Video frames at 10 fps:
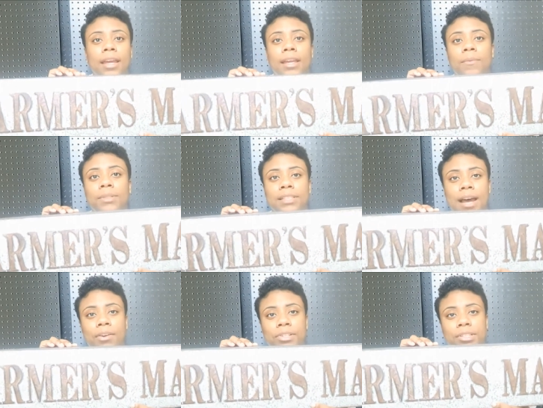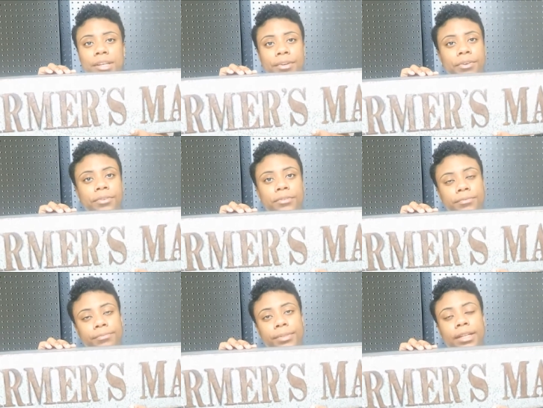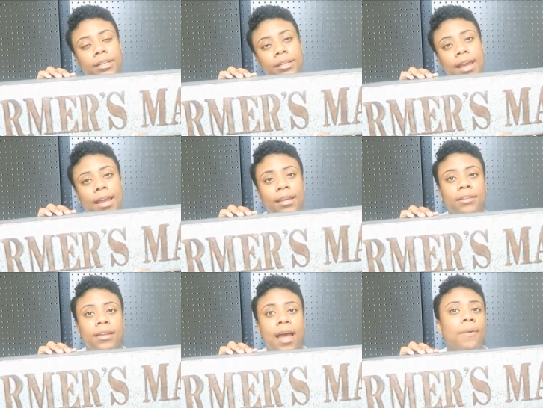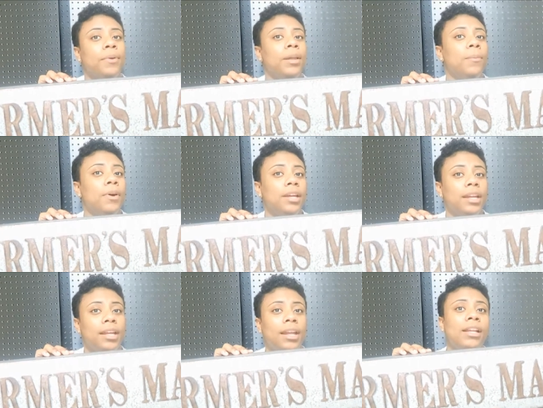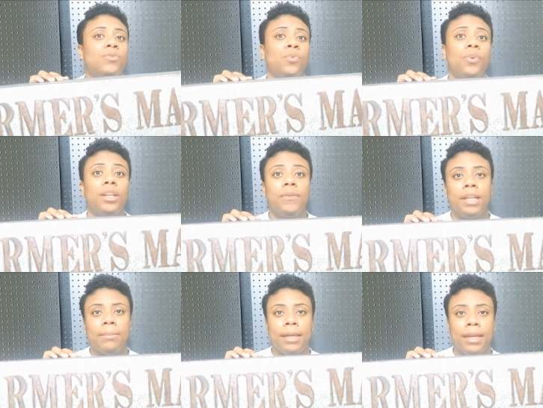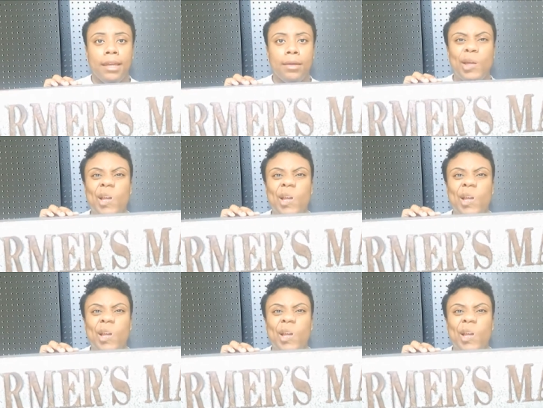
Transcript: and it was not on sale, but hey, I really wanted it and it's really, really big.